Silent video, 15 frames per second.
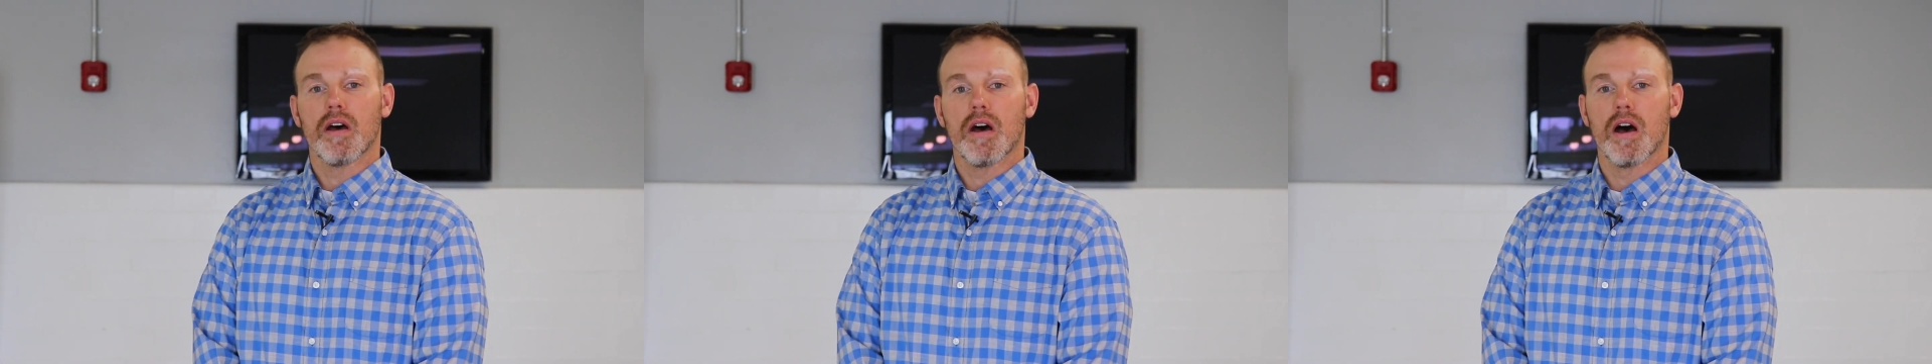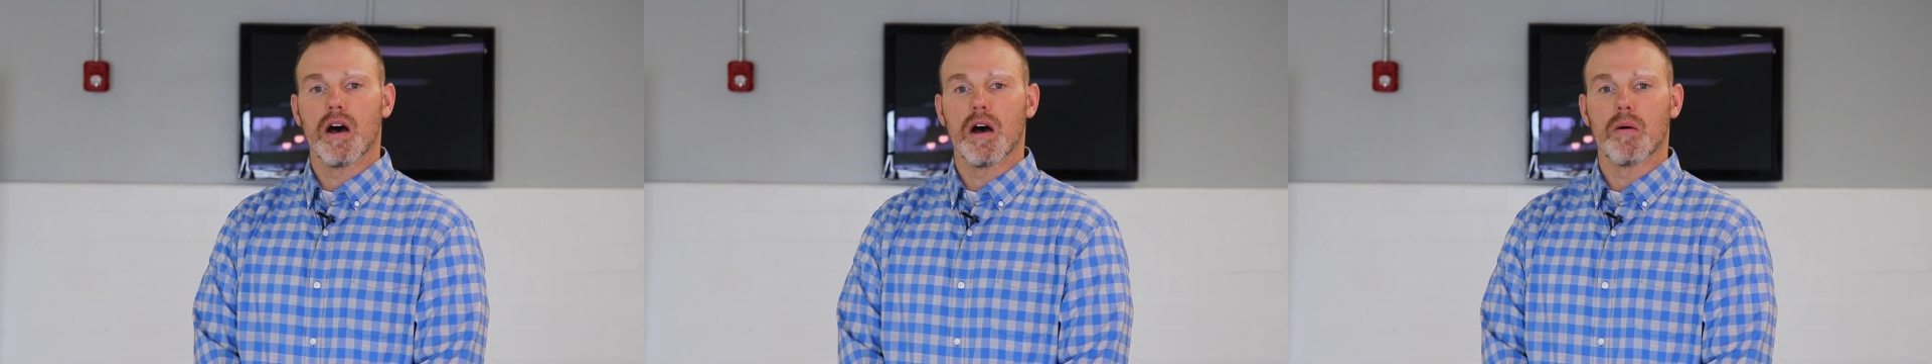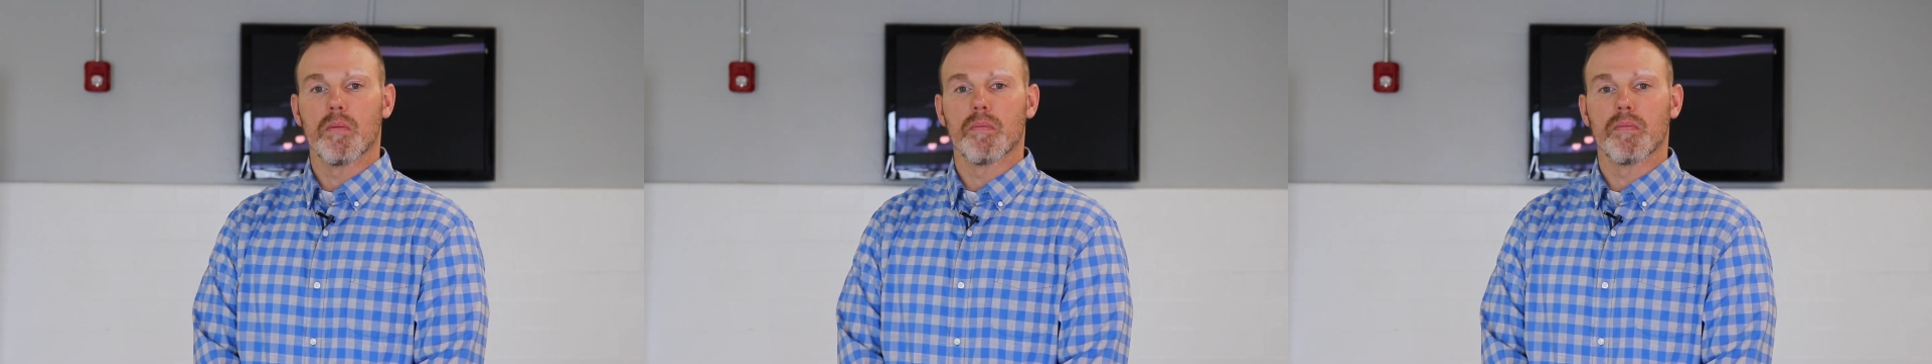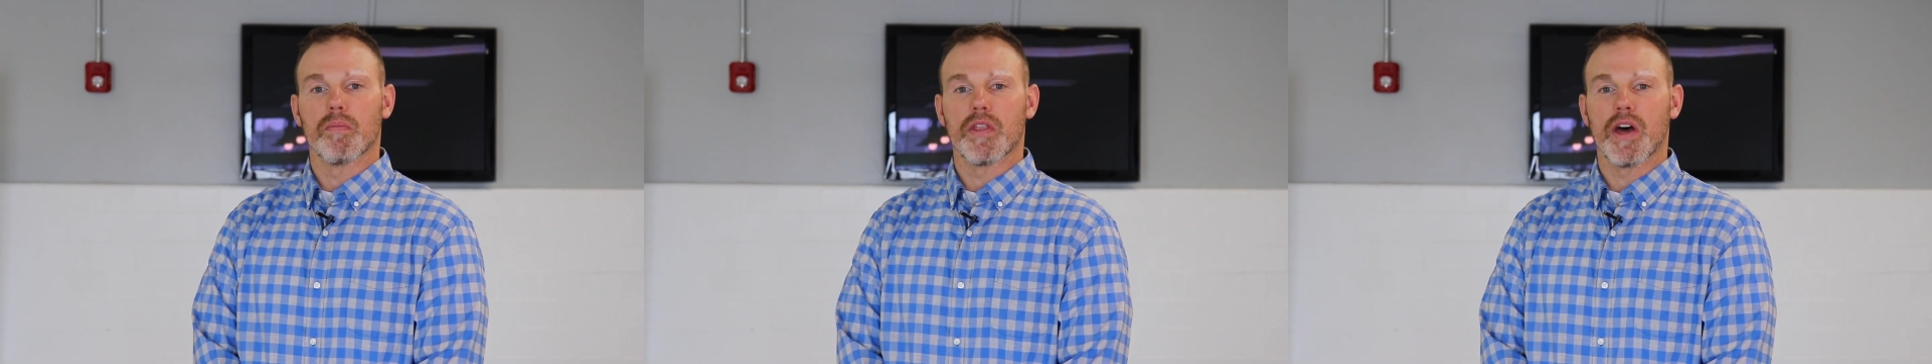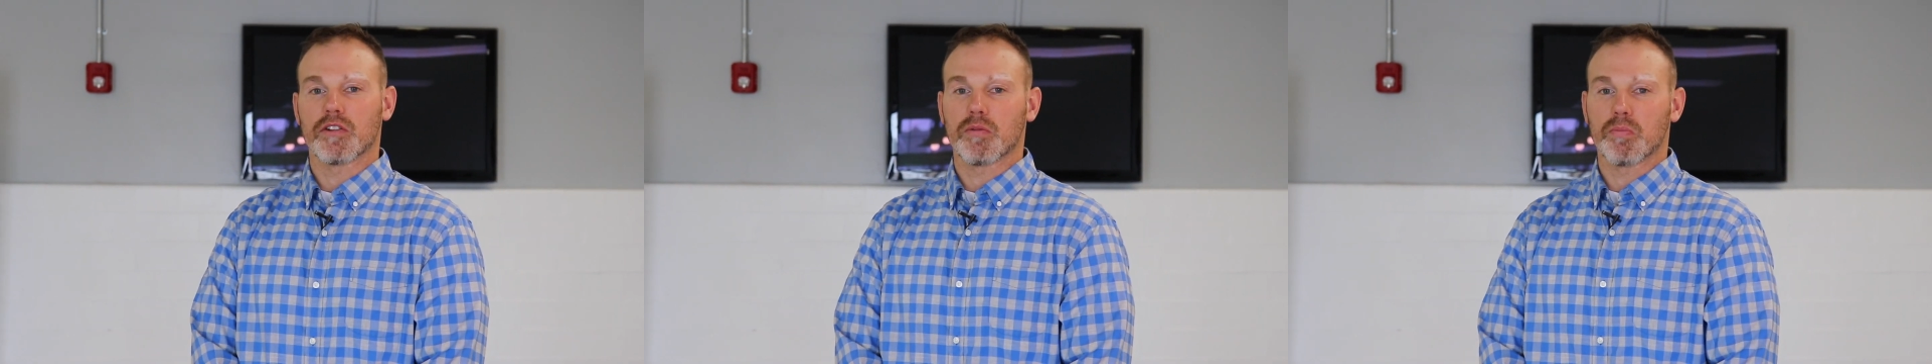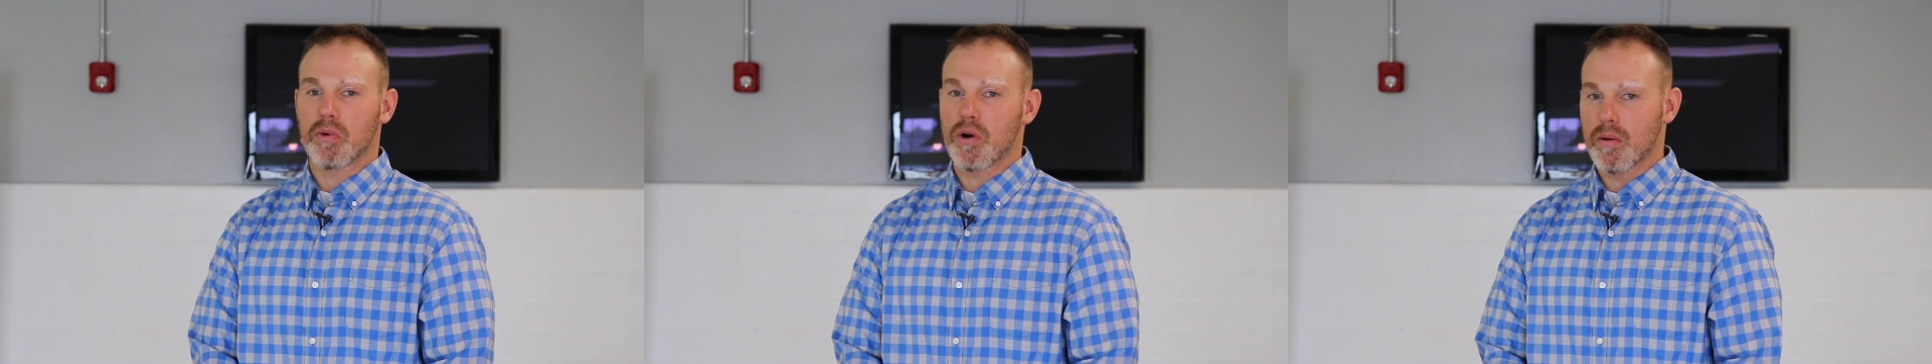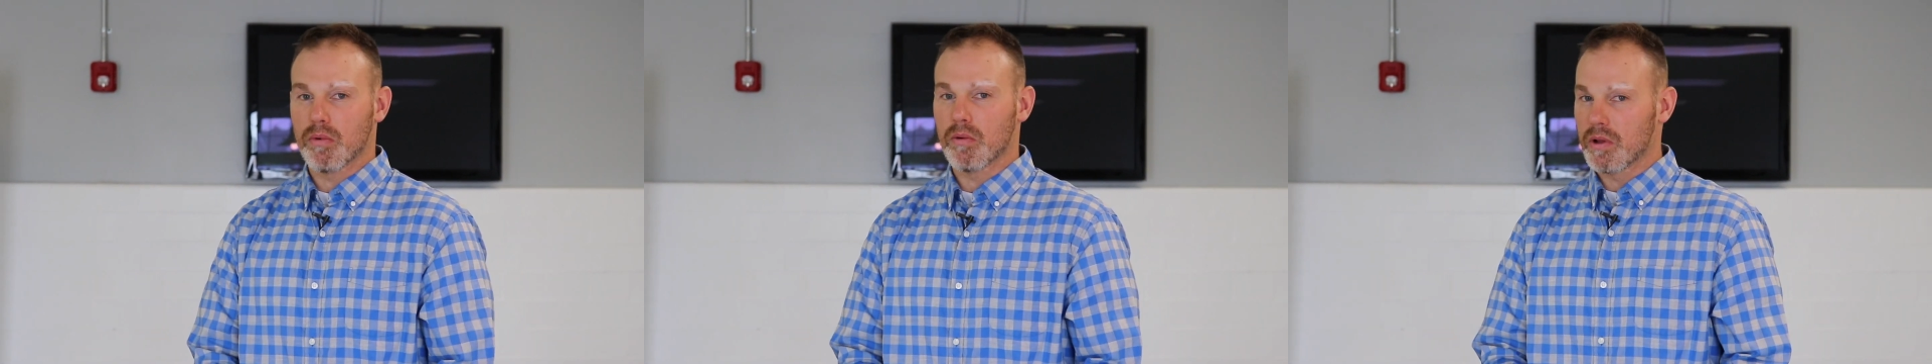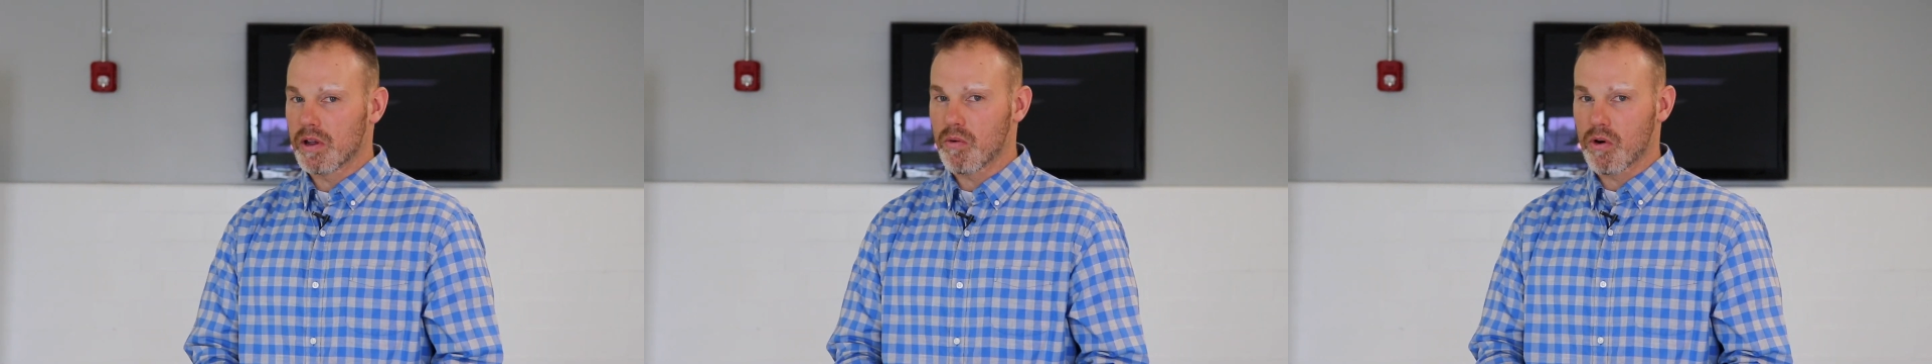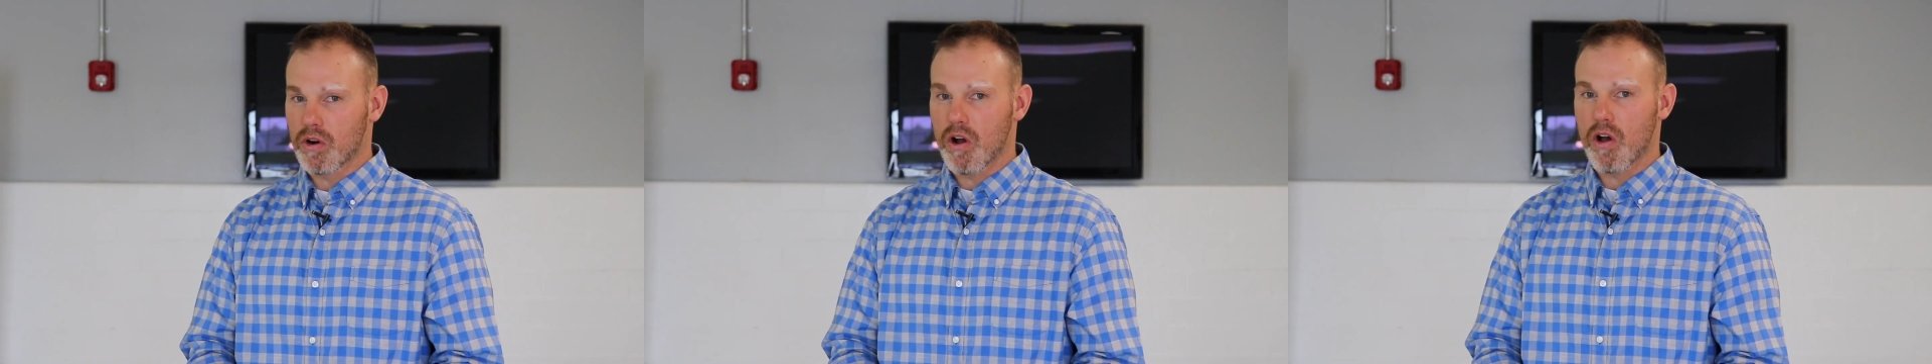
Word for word: Um, that's probably where